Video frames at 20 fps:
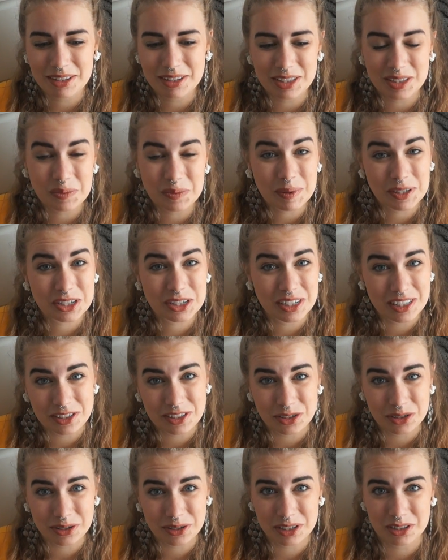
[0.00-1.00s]
Especially
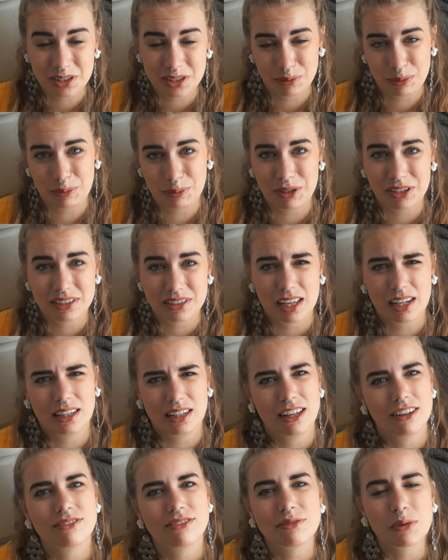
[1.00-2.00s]
during summer because I
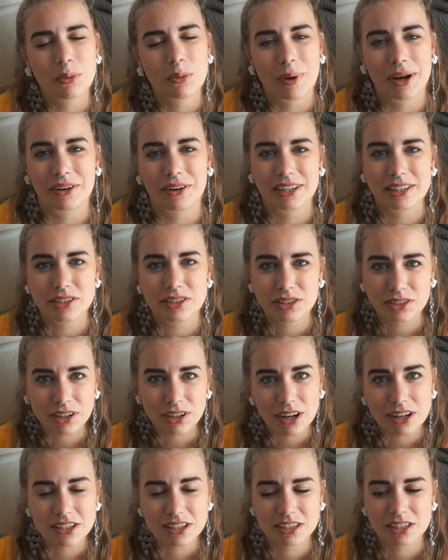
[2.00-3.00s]
love wearing
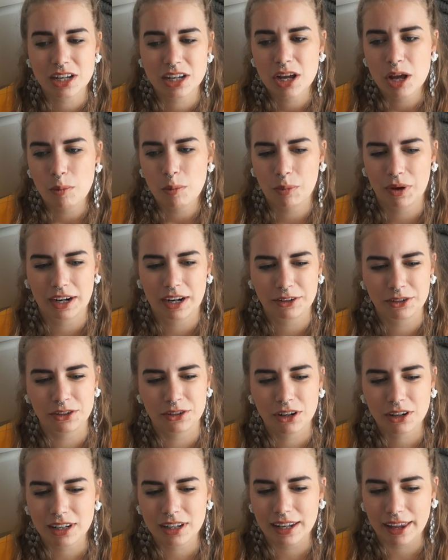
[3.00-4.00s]
skirts, but I do
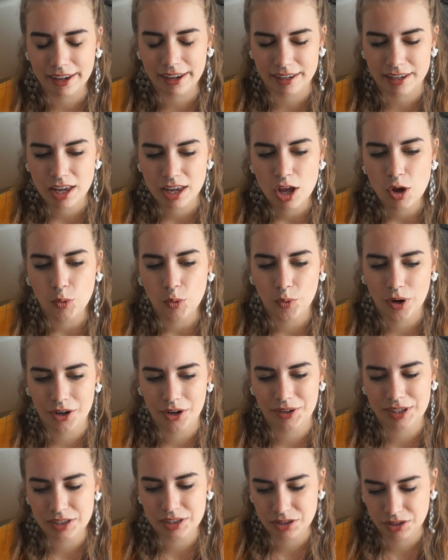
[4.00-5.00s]
not like
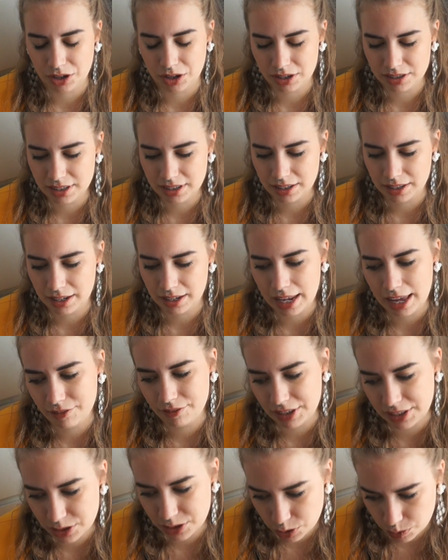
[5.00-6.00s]
wearing skirts and then
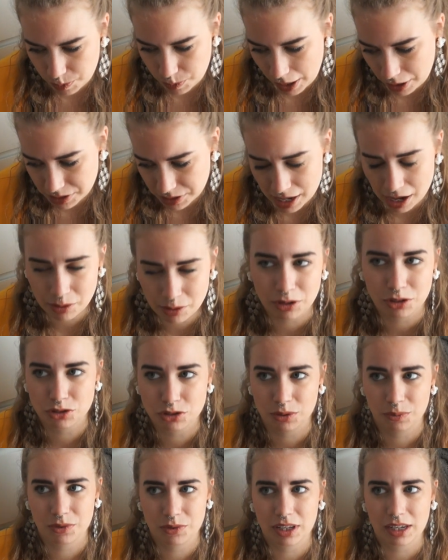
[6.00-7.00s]
having to bow down or
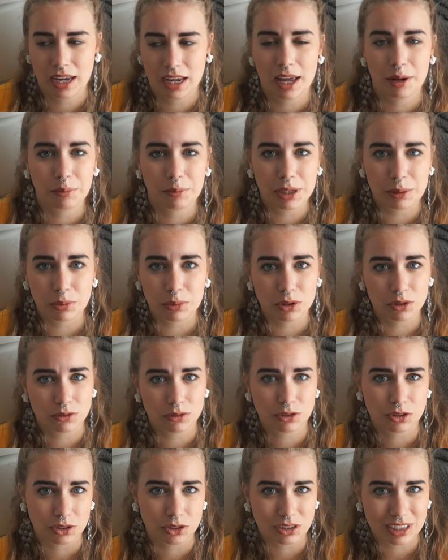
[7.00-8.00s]
something and people
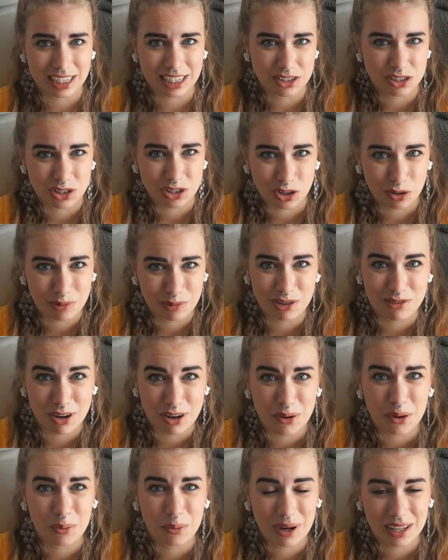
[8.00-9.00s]
just get to know me
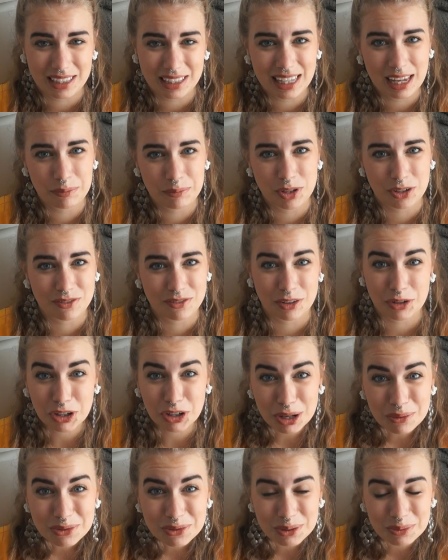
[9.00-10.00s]
very well. I'm not very
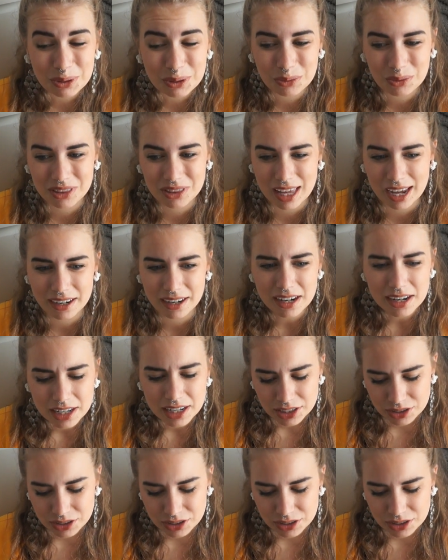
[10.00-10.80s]
comfortable with that.